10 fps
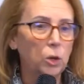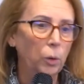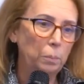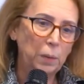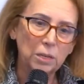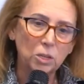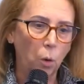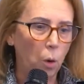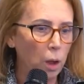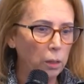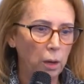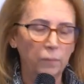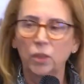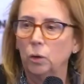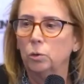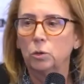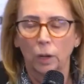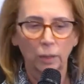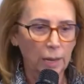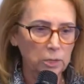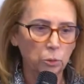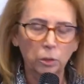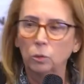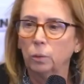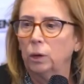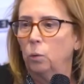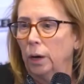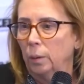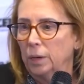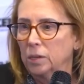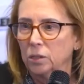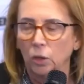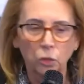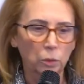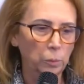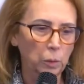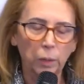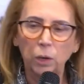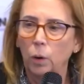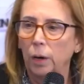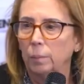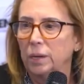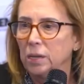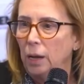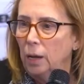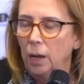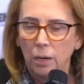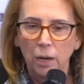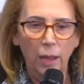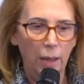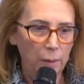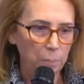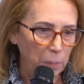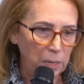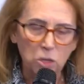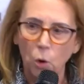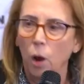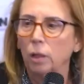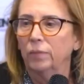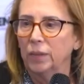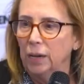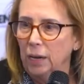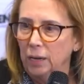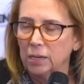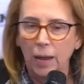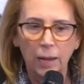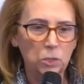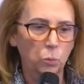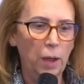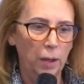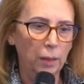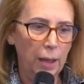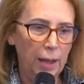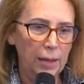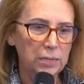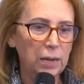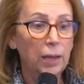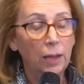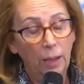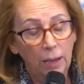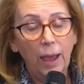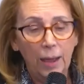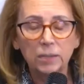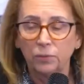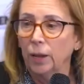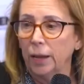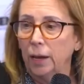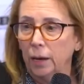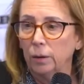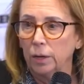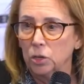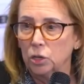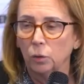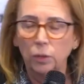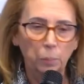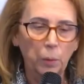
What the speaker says: So it meets all of those electrical requirements, the thermal requirements, and meets all of the needs, as well as it has flight heritage. So